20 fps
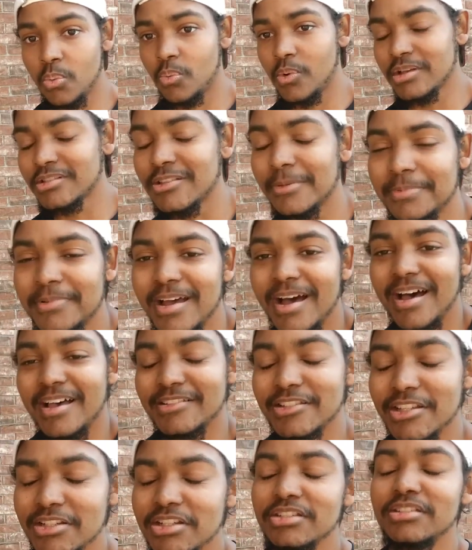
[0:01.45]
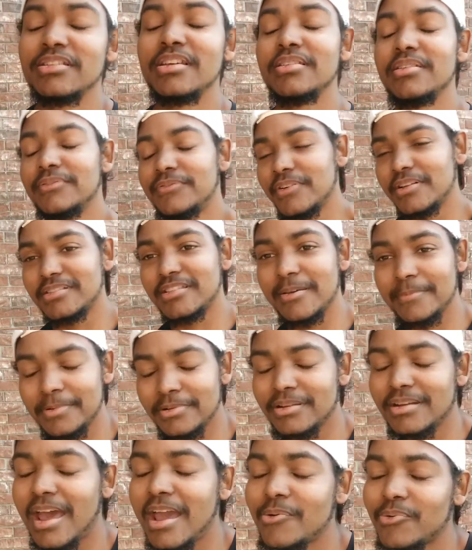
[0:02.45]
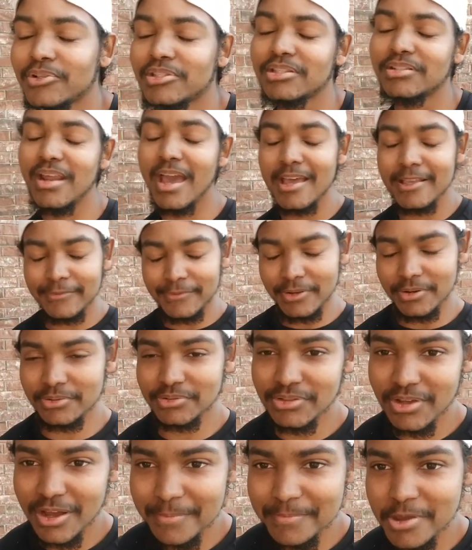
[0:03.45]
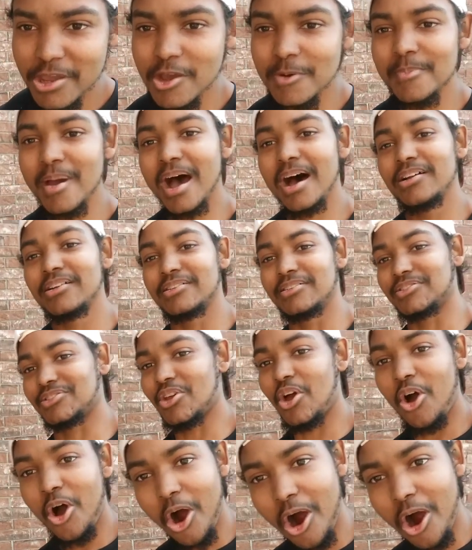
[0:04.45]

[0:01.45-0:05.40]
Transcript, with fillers: What's up, guys? This is your DE Fit Tip of the day. What today's video is going to be about is,